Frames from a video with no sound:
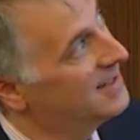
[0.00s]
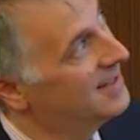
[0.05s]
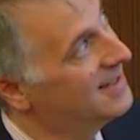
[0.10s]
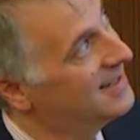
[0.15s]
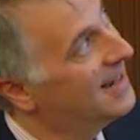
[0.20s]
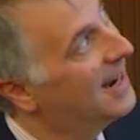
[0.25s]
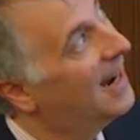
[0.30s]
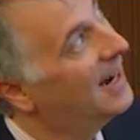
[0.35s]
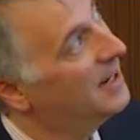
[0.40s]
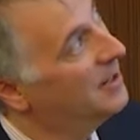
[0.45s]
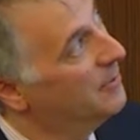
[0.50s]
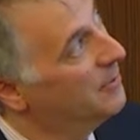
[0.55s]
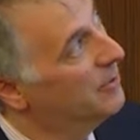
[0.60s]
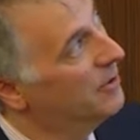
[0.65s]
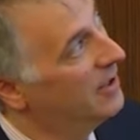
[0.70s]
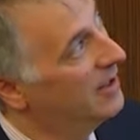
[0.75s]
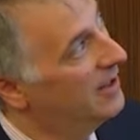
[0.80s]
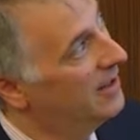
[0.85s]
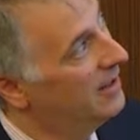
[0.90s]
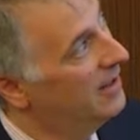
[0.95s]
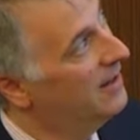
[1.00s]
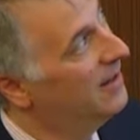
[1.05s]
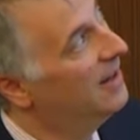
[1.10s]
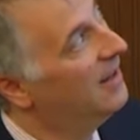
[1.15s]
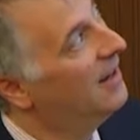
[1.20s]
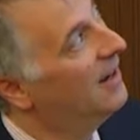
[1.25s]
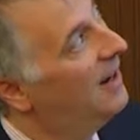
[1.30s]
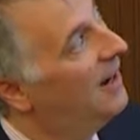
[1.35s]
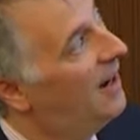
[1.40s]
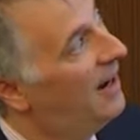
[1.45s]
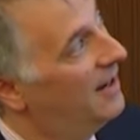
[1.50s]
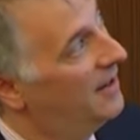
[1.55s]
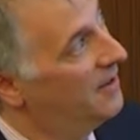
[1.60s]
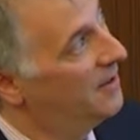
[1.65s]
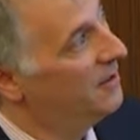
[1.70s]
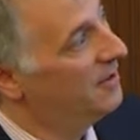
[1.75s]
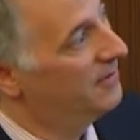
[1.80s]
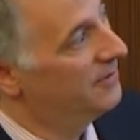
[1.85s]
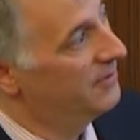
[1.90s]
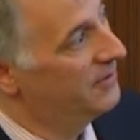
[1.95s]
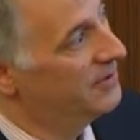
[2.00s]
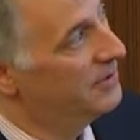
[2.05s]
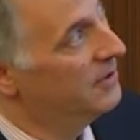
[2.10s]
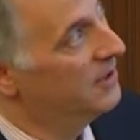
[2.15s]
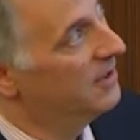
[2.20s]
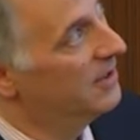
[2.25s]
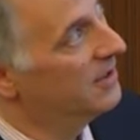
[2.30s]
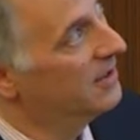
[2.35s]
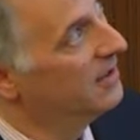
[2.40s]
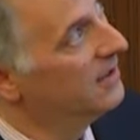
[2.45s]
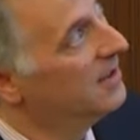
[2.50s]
the entire brain, on and off the drug.